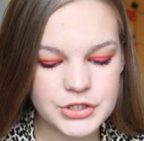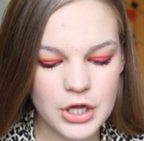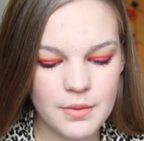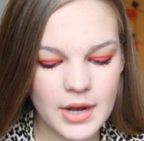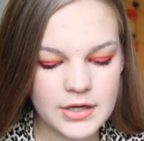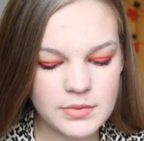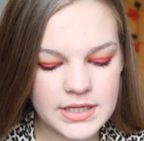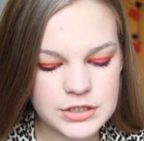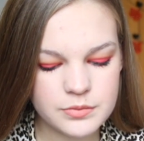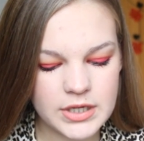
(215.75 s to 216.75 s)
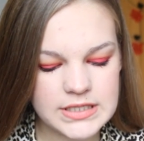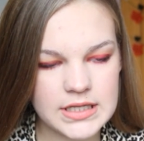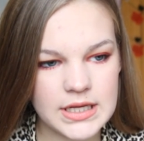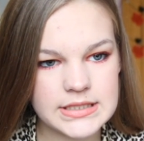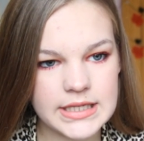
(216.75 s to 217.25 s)
So my nomination
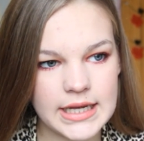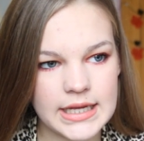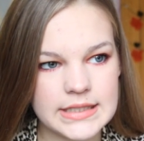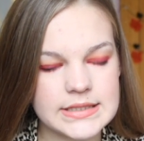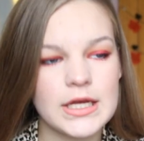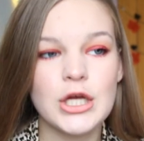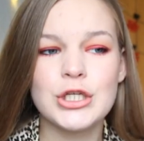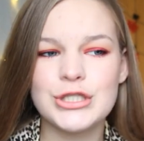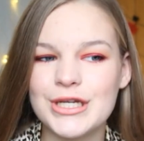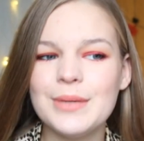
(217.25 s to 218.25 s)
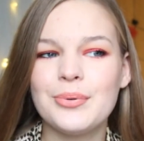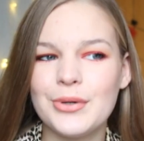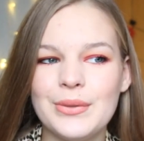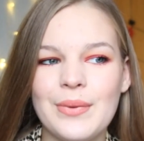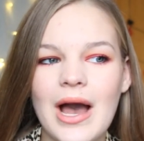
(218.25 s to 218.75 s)
bracelet is doing
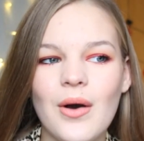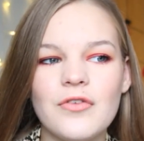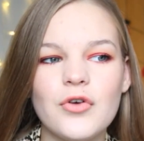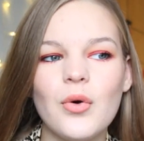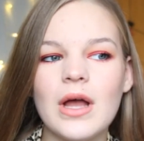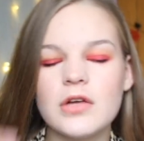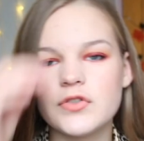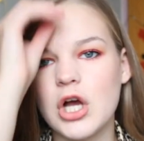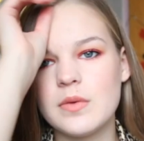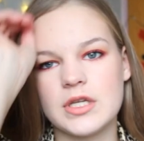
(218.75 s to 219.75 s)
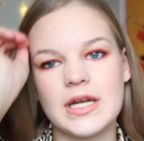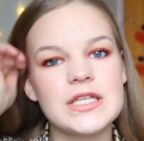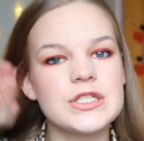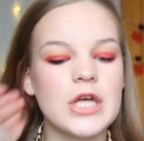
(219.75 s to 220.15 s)
pretty well. I've got quite a lot of charms on it.